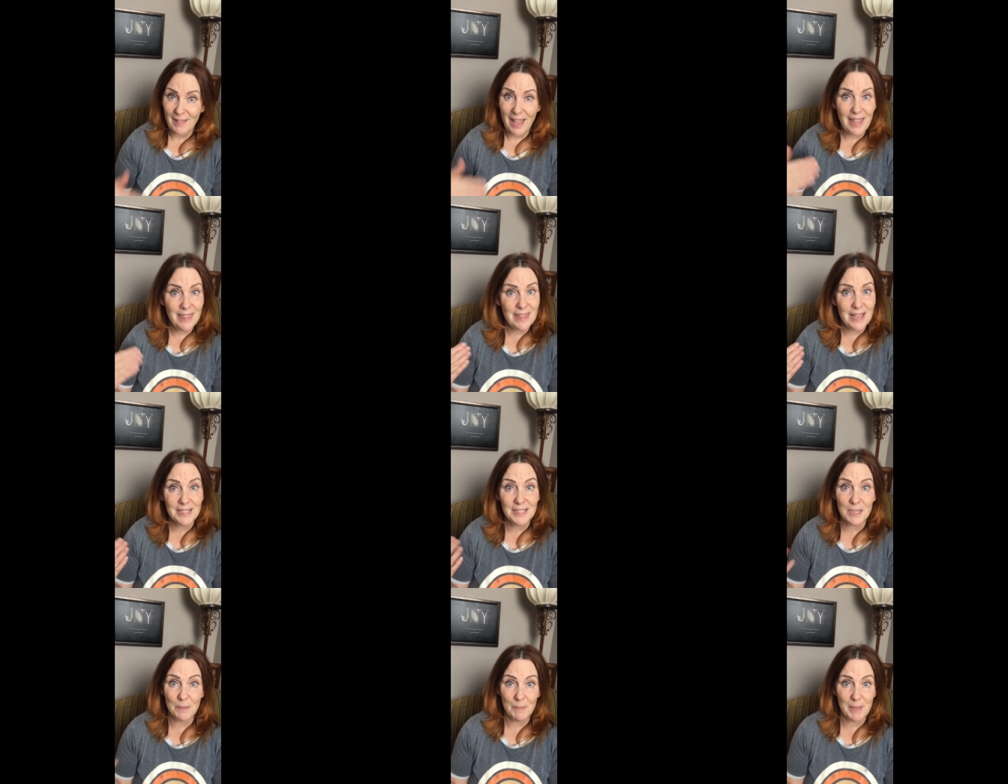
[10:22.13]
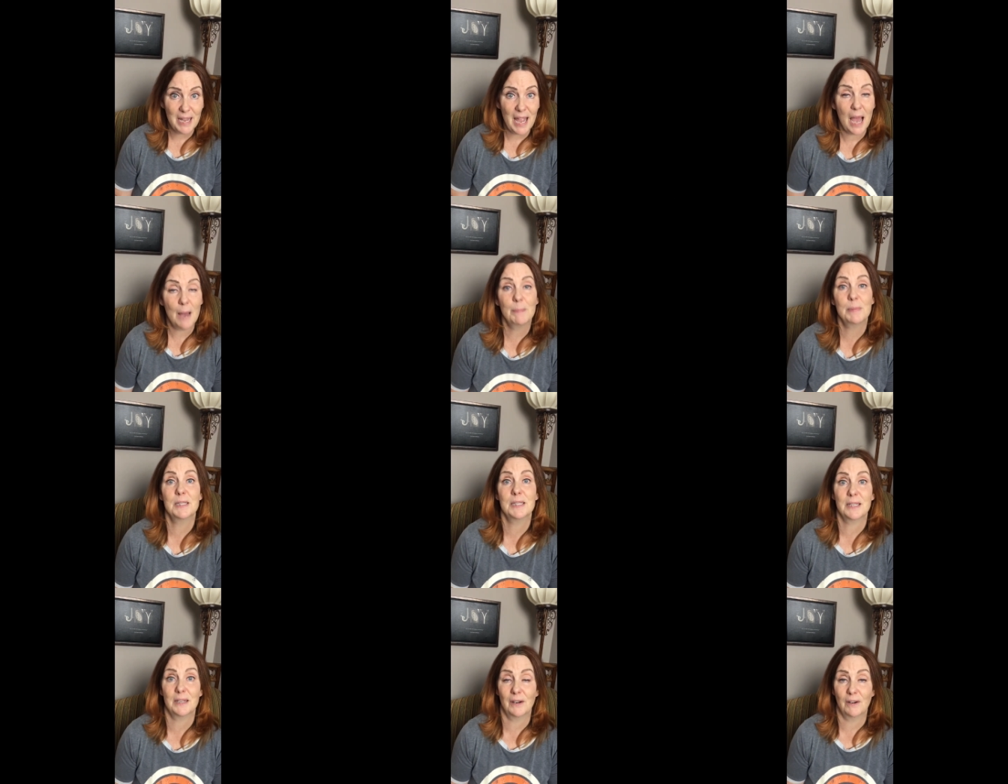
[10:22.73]
and then something
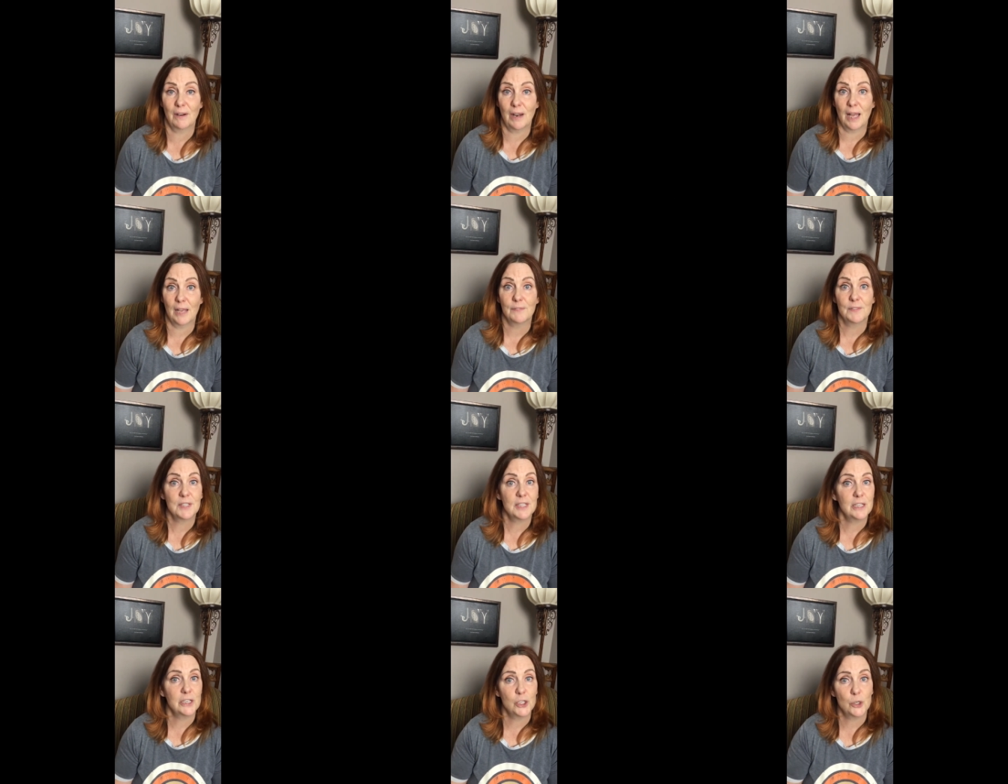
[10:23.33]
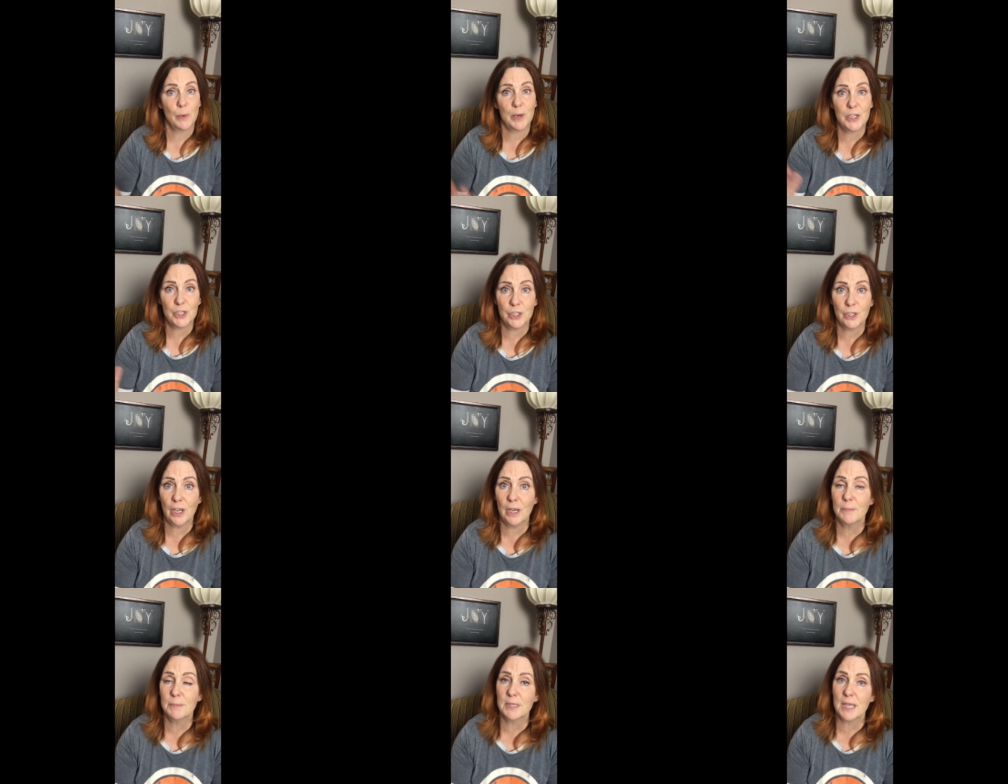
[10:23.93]
happens in our life. A
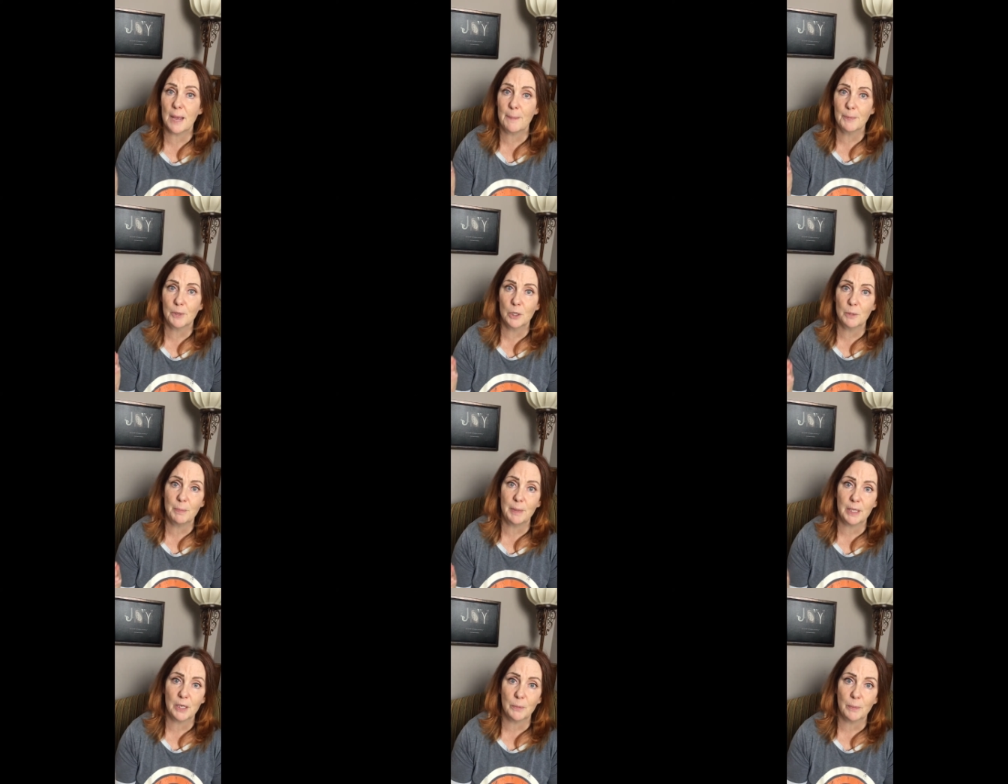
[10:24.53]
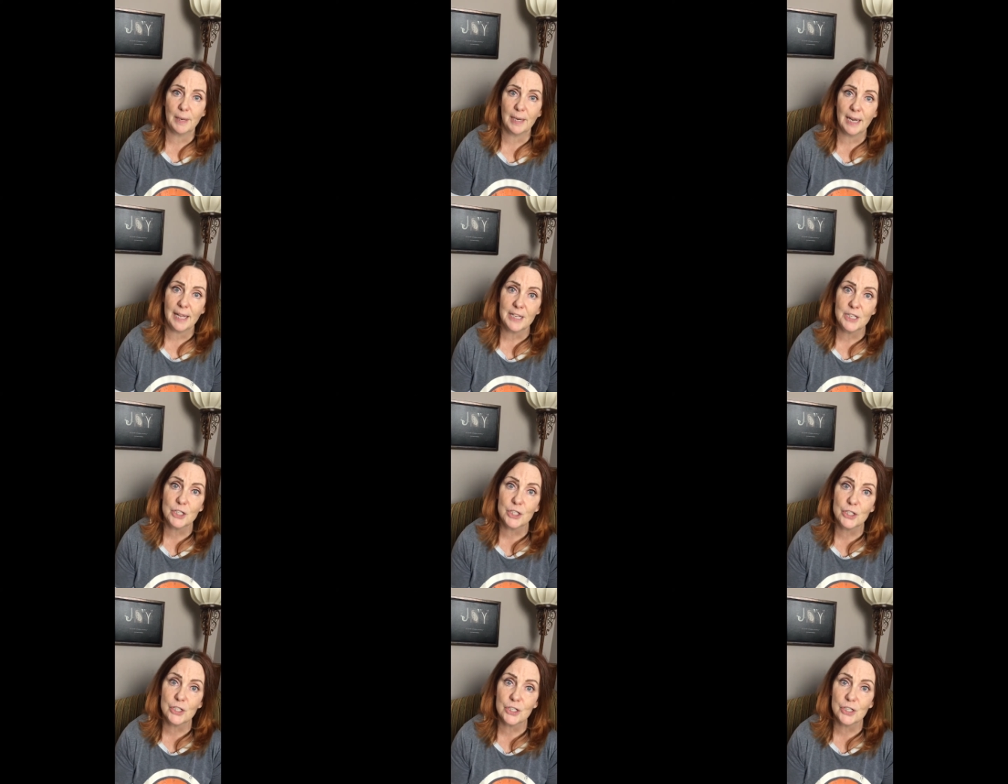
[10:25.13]
situation comes up, could be in a
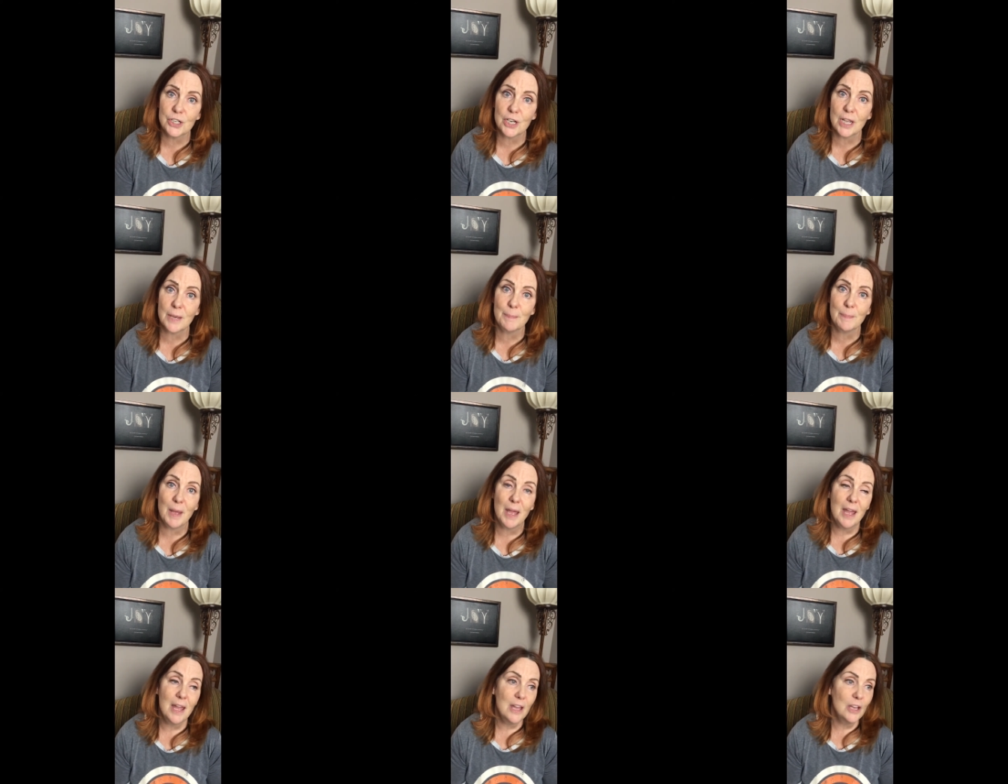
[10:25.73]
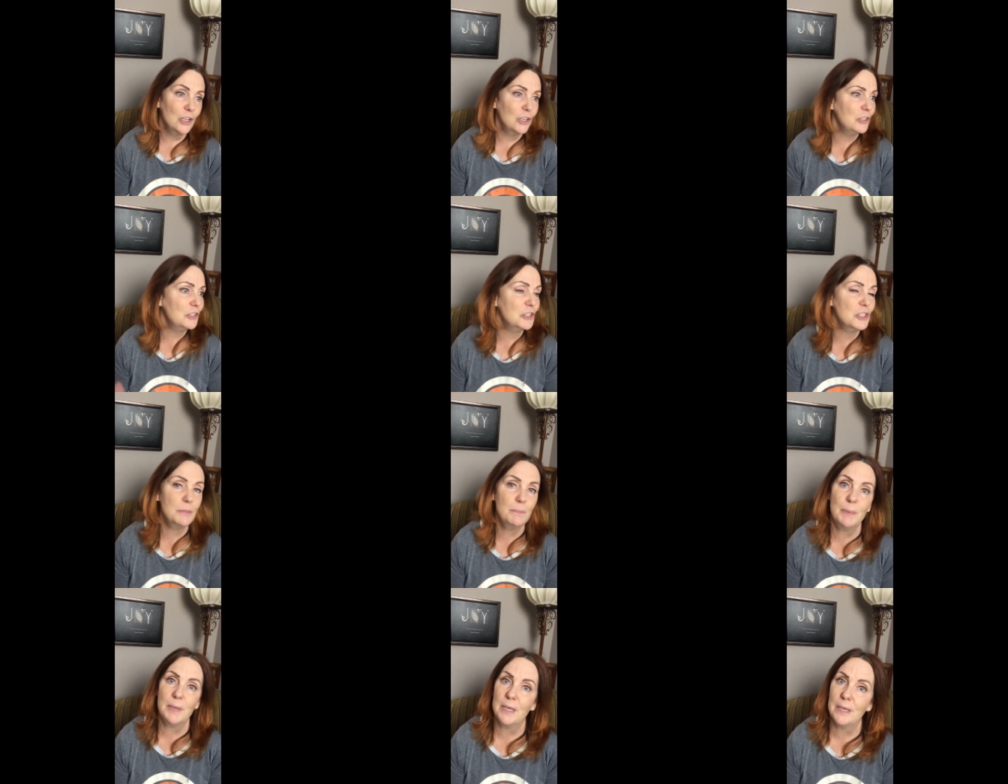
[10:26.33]
relationship, could
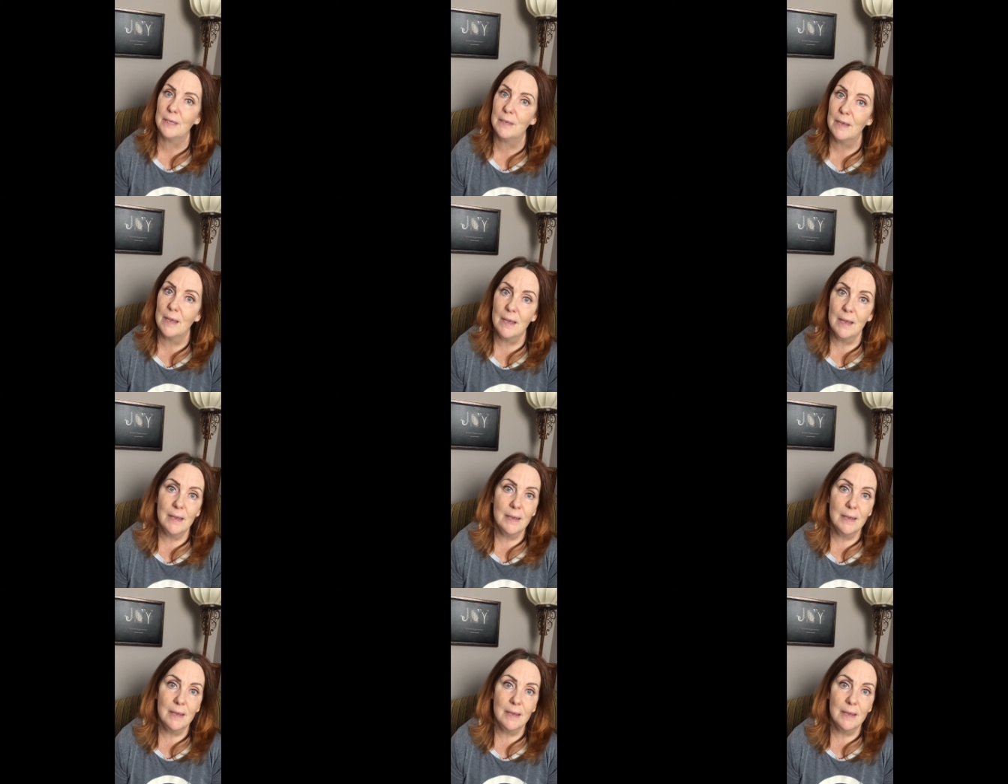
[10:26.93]
just be